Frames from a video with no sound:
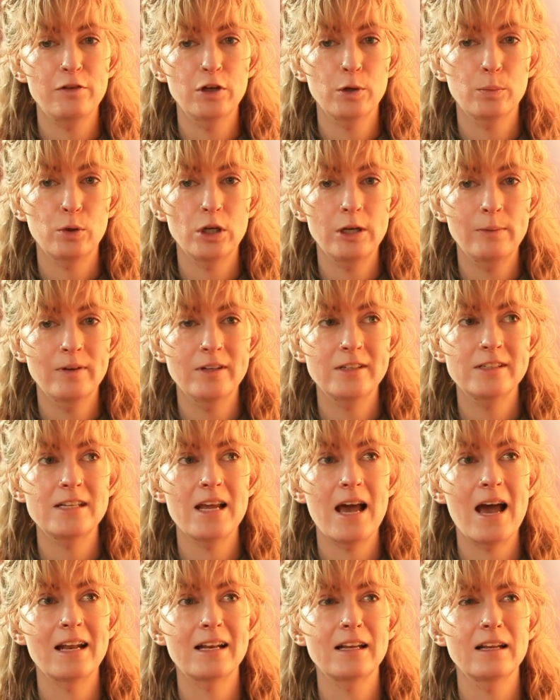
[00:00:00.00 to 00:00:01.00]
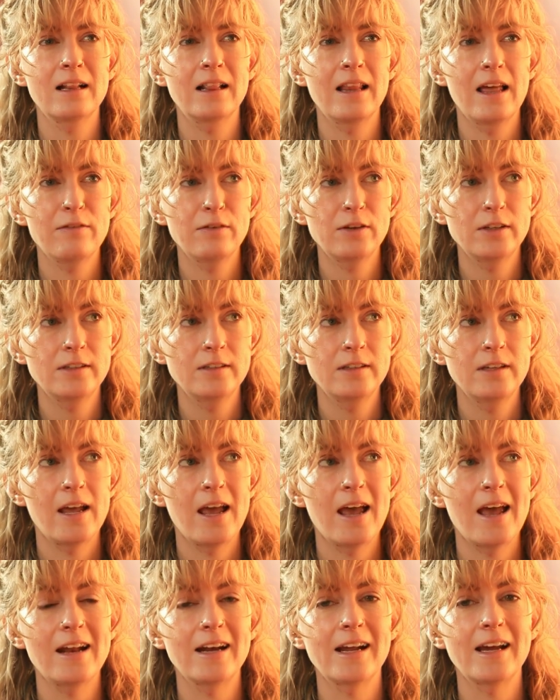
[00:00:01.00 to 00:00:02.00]
an appointment at 11
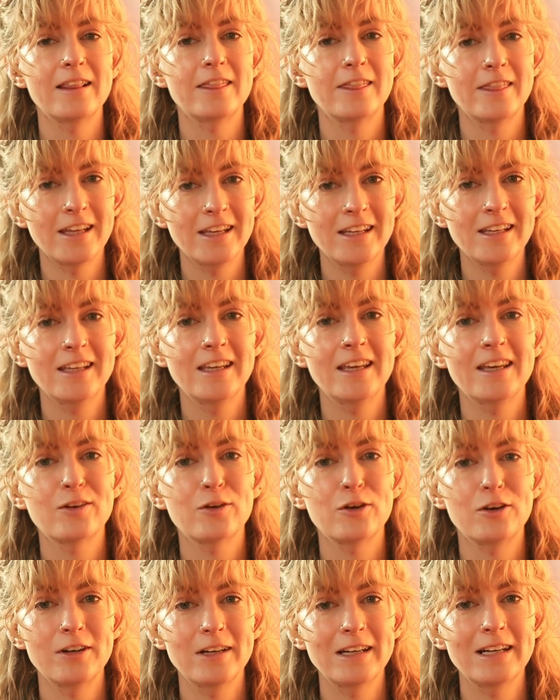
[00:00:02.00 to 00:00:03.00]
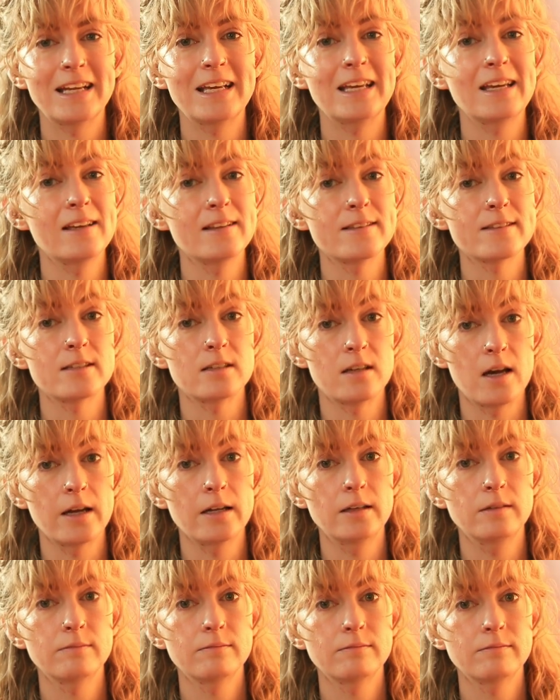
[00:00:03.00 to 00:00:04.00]
and I think currently it's 9.
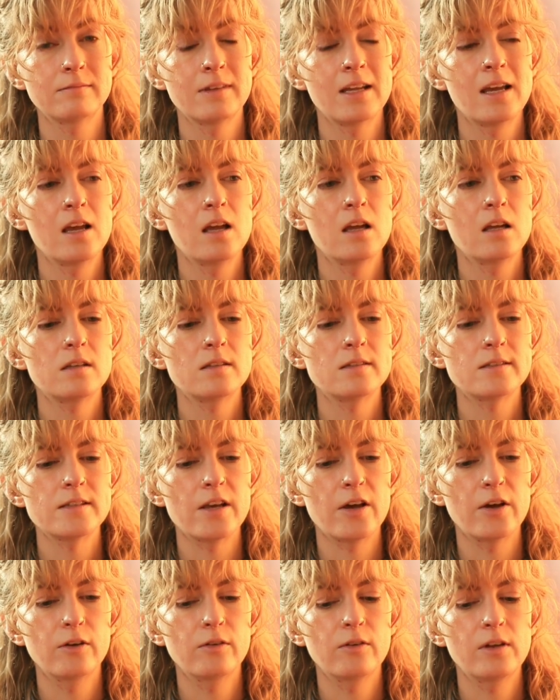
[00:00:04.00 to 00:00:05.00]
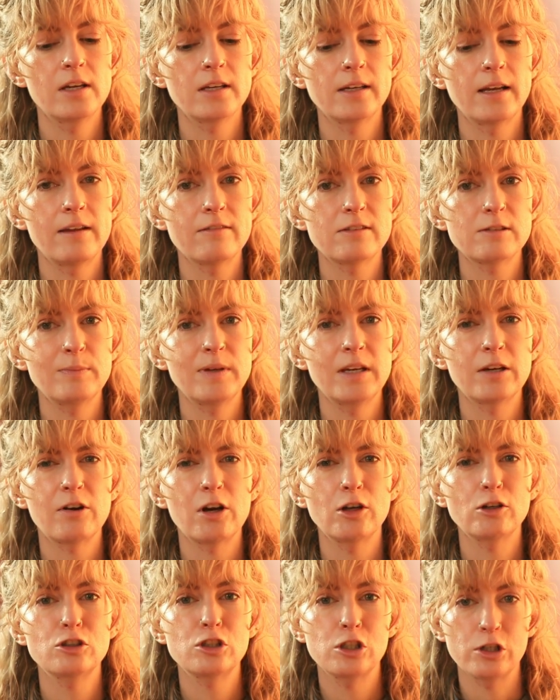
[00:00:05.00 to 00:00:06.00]
So it gives me
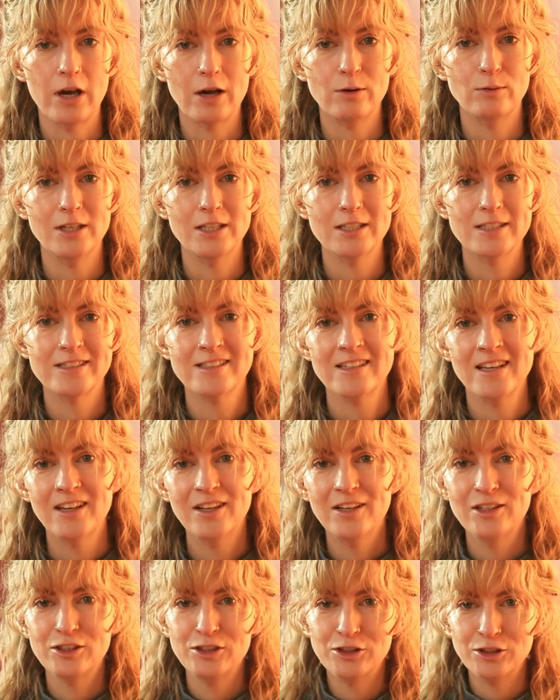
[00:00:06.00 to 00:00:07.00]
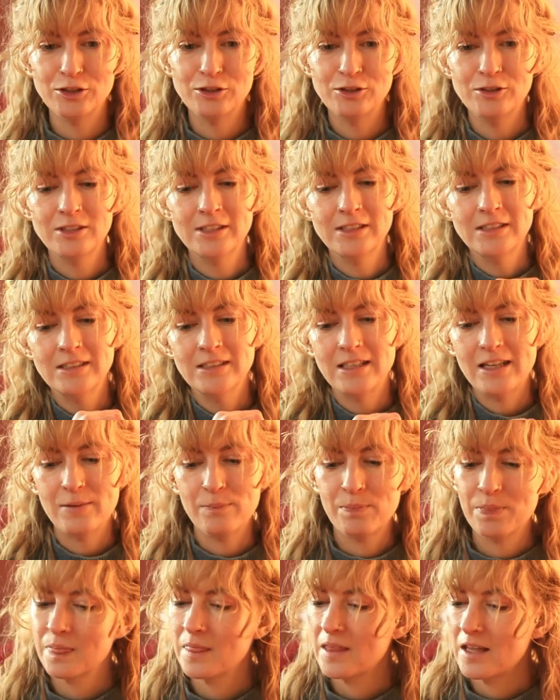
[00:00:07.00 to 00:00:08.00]
around 2 hours to
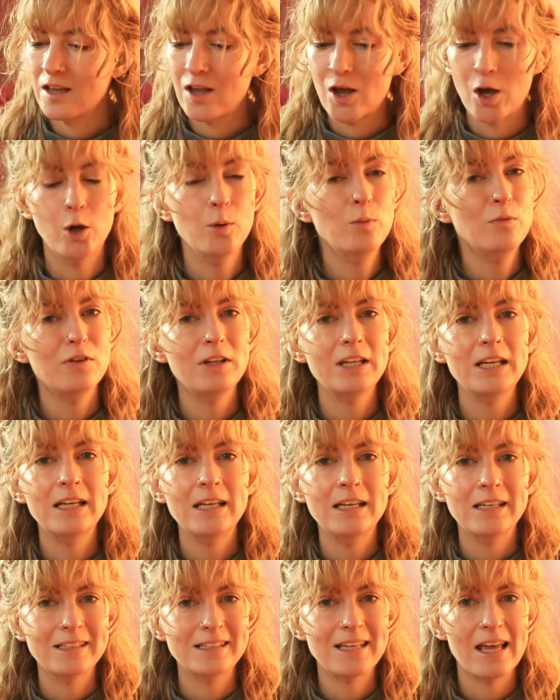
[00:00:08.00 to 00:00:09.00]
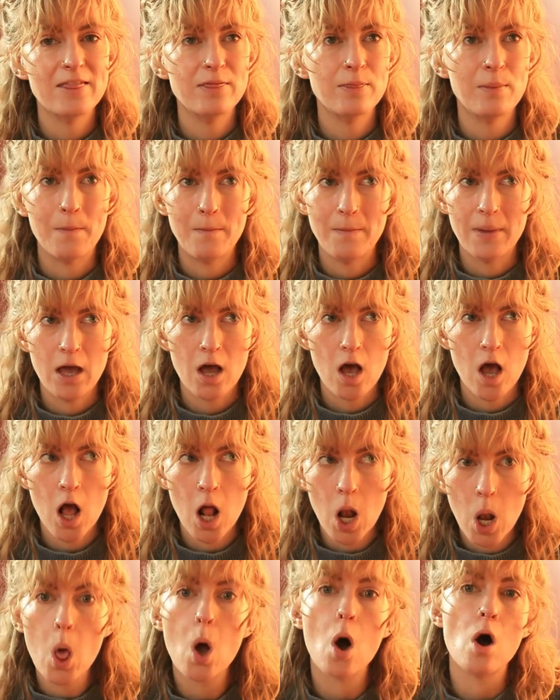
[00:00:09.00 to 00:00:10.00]
hopefully get a
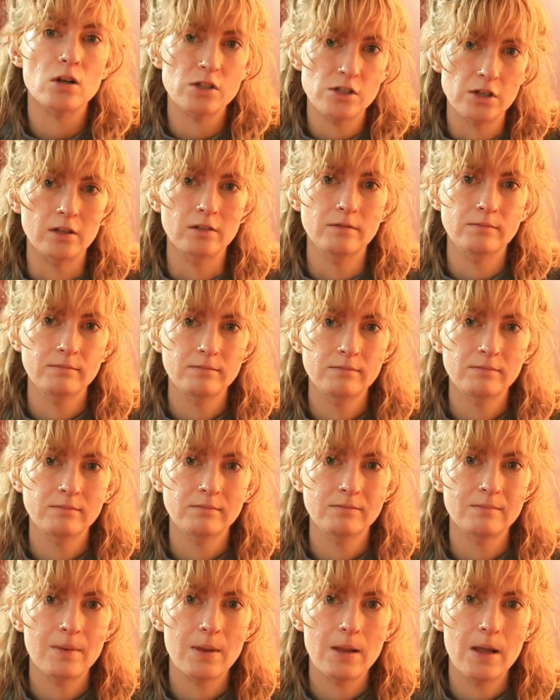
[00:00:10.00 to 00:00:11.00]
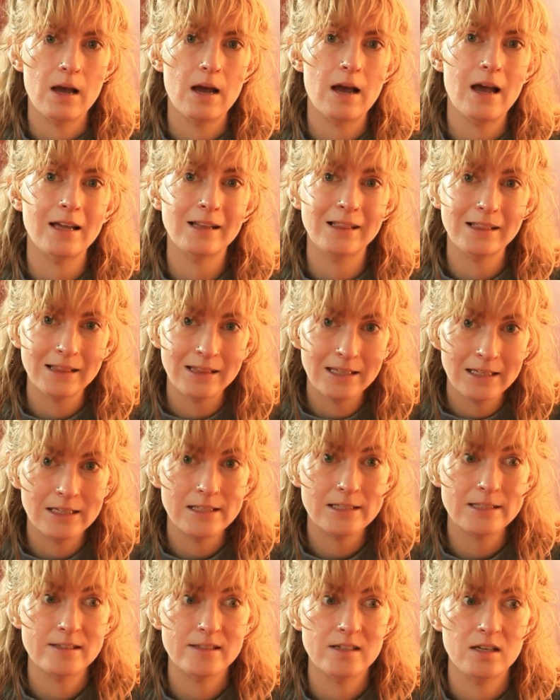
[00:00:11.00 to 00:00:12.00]
lot done. At
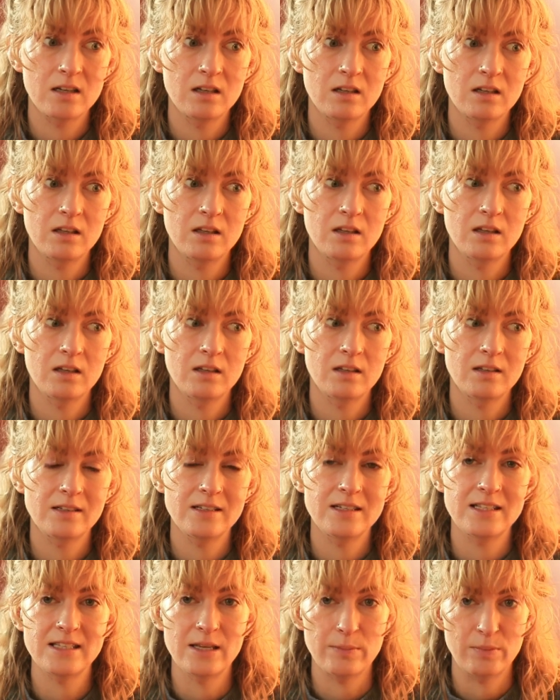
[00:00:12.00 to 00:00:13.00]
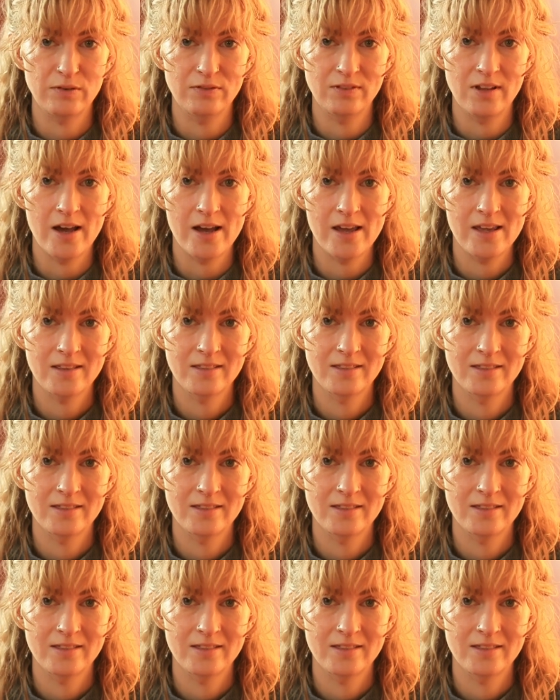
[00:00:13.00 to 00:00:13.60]
least the zipper fly.